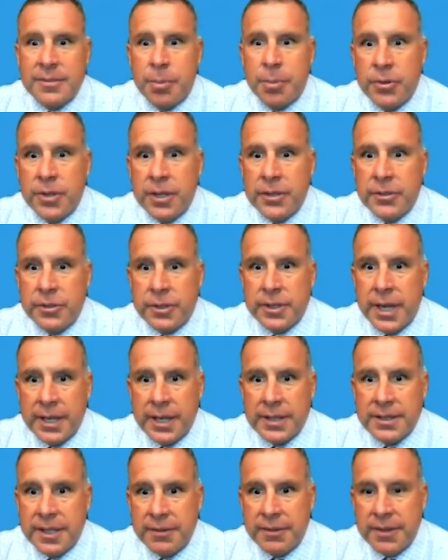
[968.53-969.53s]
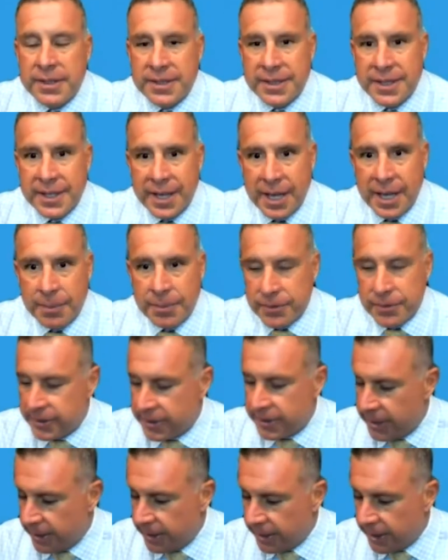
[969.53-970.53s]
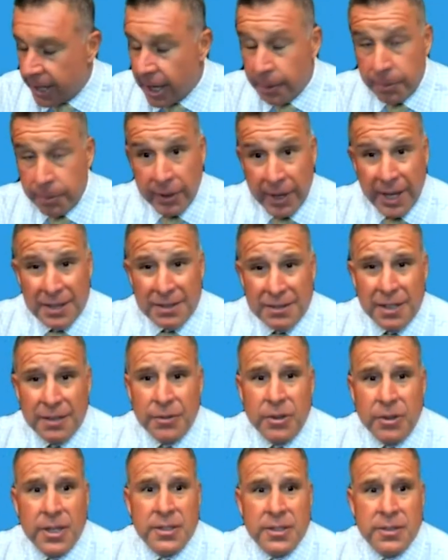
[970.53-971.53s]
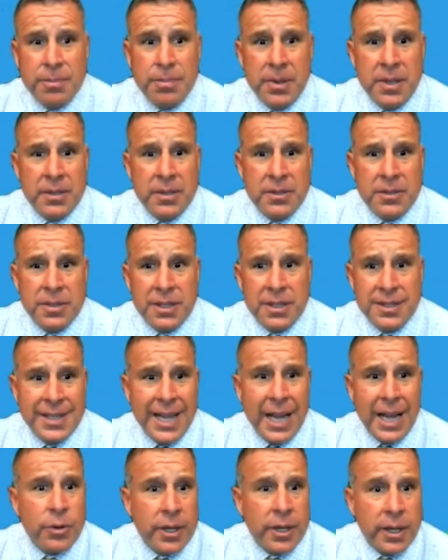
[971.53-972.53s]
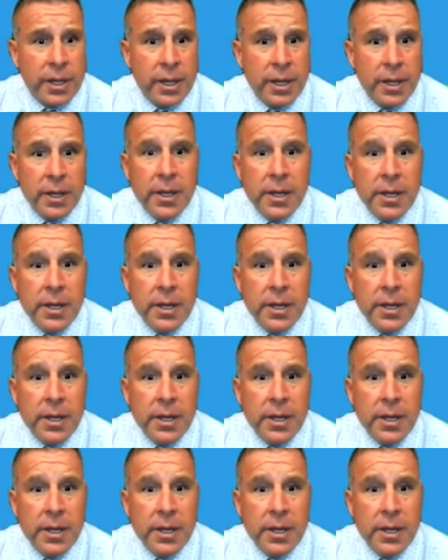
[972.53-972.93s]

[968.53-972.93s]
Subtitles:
potential tax savings to capital gains level is astounding.